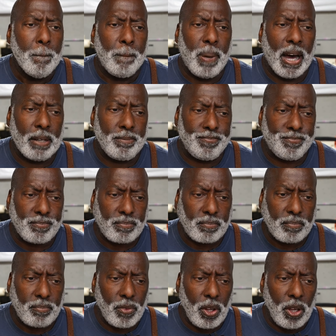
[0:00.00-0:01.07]
But
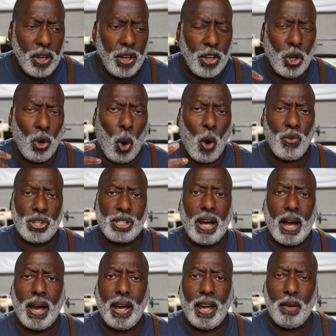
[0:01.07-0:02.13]
over
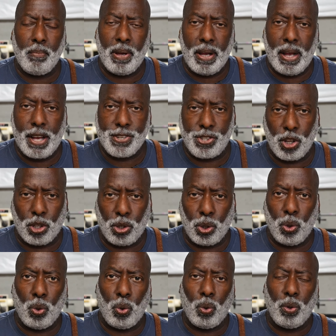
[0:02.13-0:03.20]
time, as the
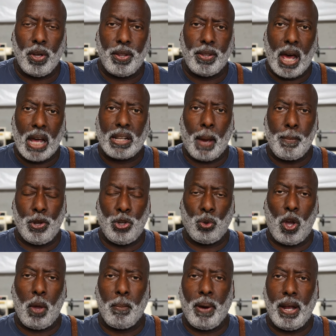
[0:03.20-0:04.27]
glue in that type of
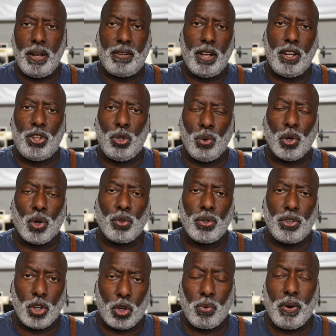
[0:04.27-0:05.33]
joint might tend to
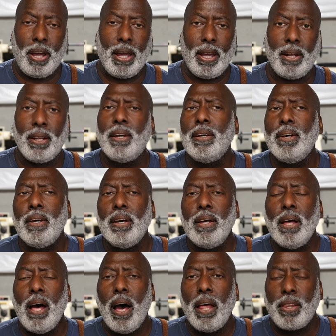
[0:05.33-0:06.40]
degrade,
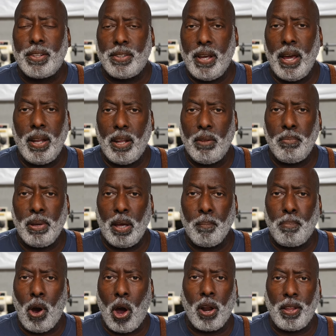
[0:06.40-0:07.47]
the tenon being
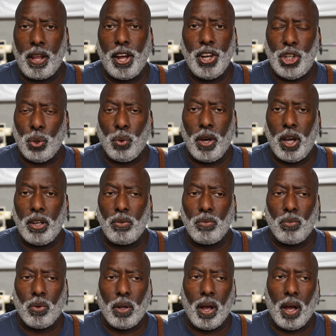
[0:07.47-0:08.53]
part of that joint
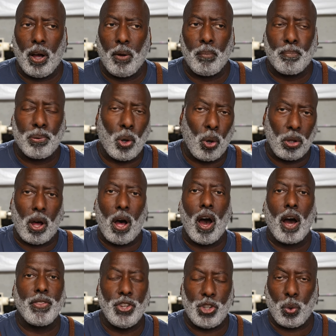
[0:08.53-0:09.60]
will help
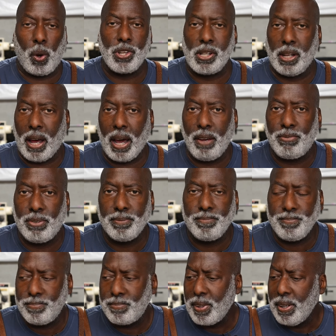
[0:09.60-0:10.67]
prolong the joint's life.
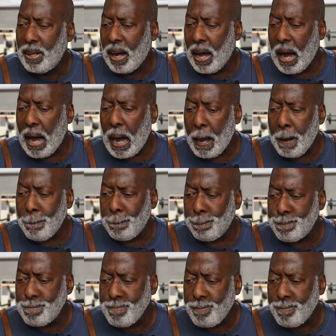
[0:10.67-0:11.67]
And